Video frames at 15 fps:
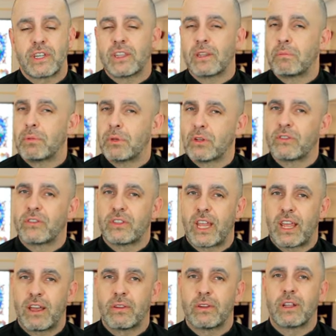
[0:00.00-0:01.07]
in the beautiful
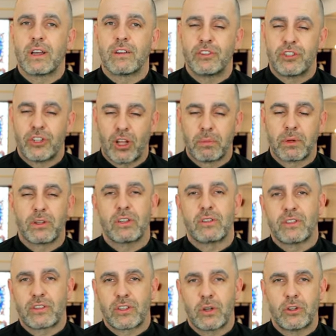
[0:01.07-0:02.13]
town of Shelburne,
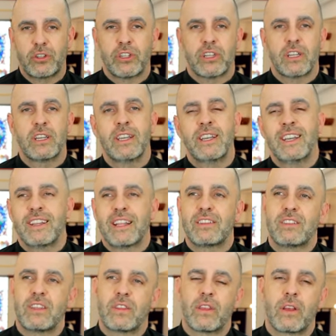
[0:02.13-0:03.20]
Nova Scotia, that
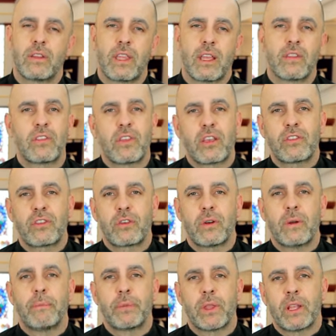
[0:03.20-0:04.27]
sits on the
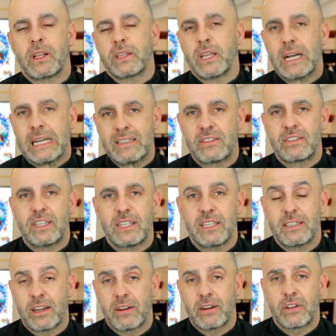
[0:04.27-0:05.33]
ancestral and on the unceded
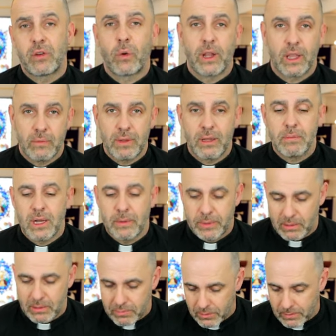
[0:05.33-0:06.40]
territory of the Mi'kmaq
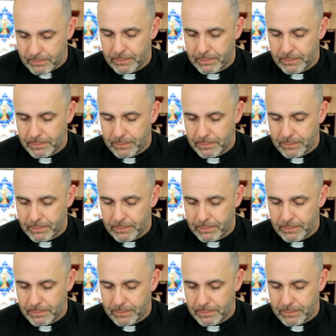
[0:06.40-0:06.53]
people.